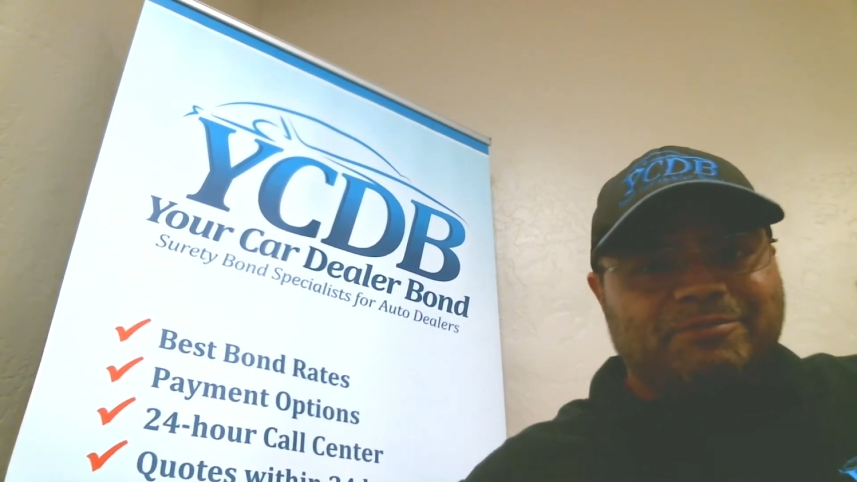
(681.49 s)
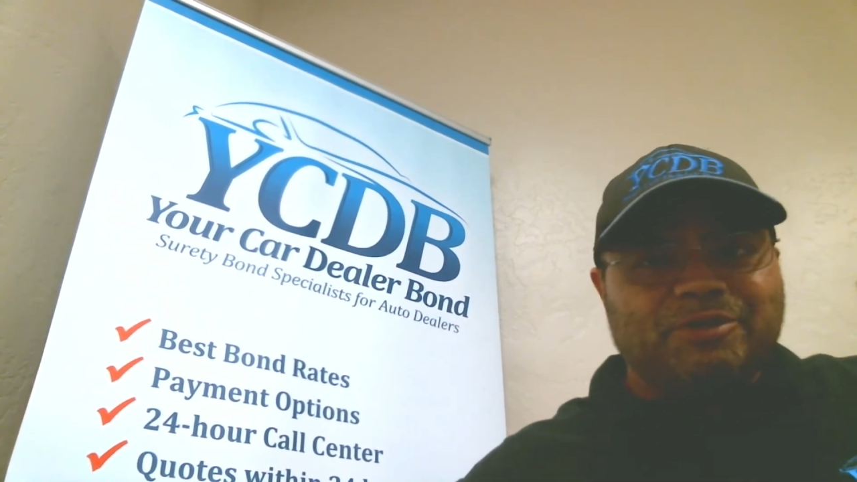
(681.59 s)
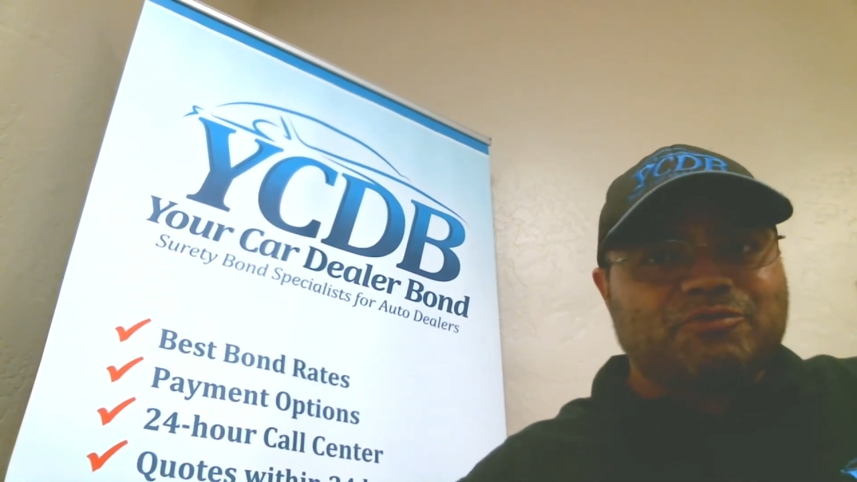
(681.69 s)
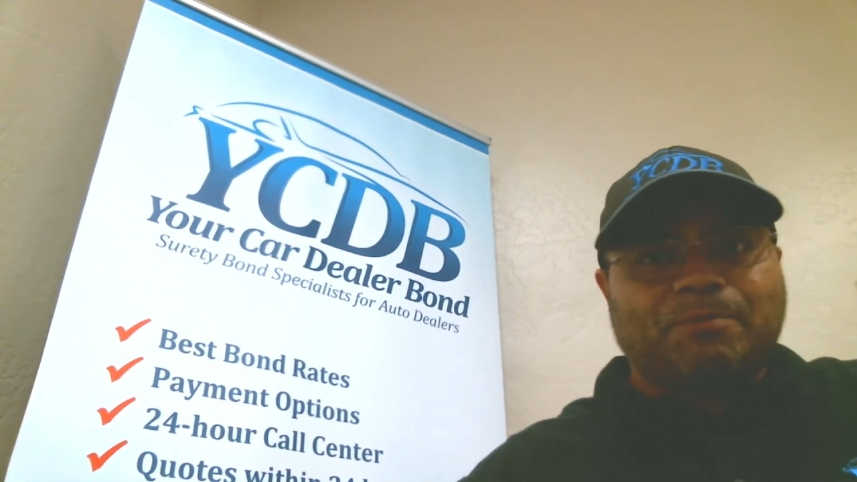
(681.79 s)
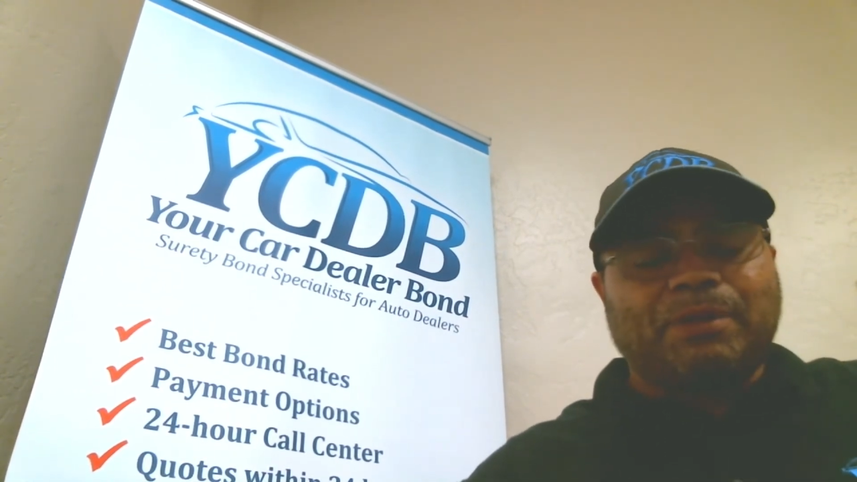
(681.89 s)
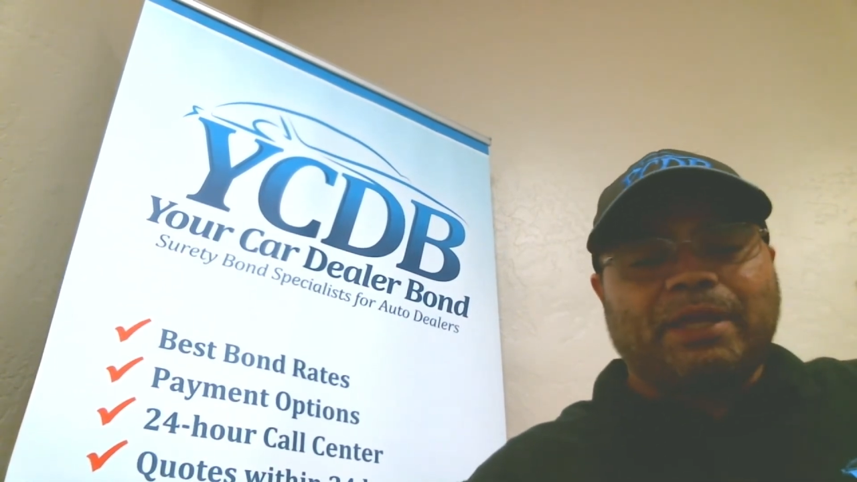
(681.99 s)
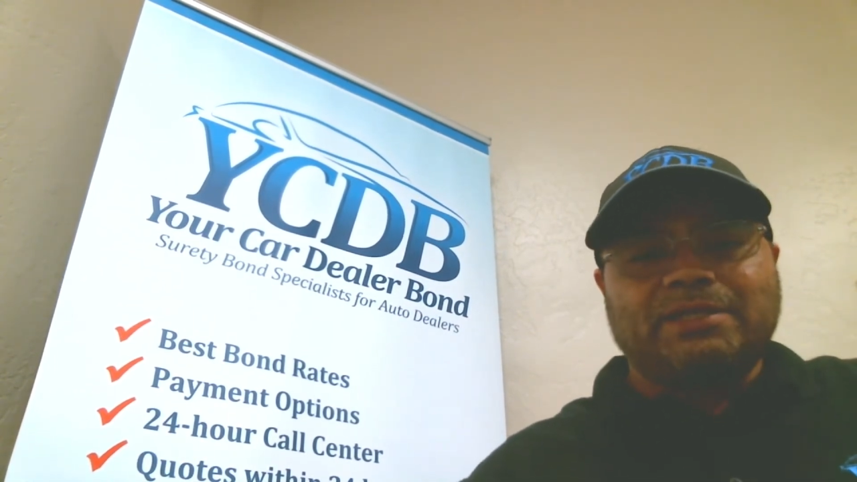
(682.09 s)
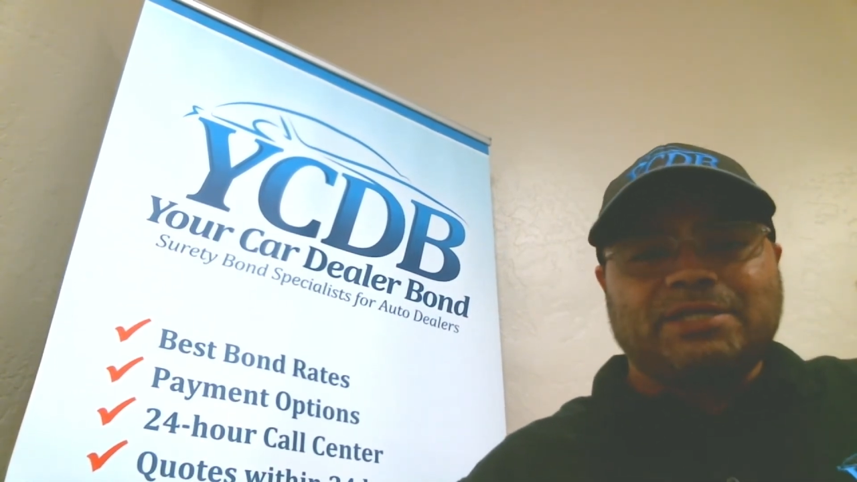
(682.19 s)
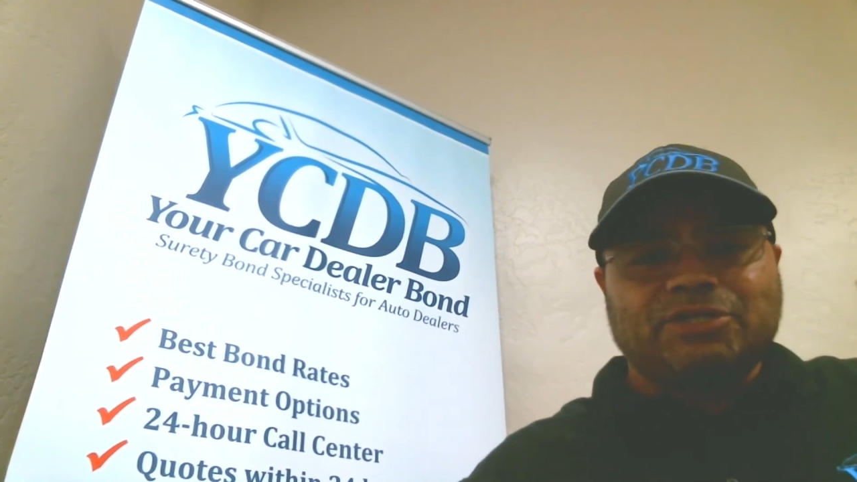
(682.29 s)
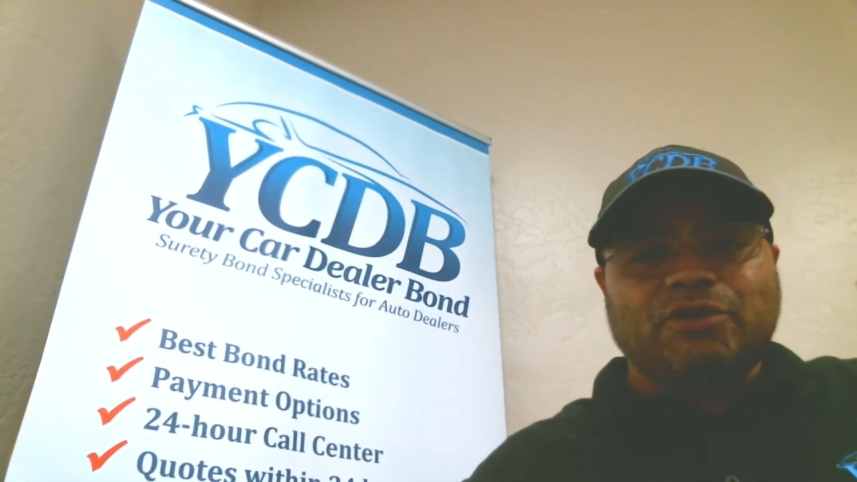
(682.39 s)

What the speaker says: just replacing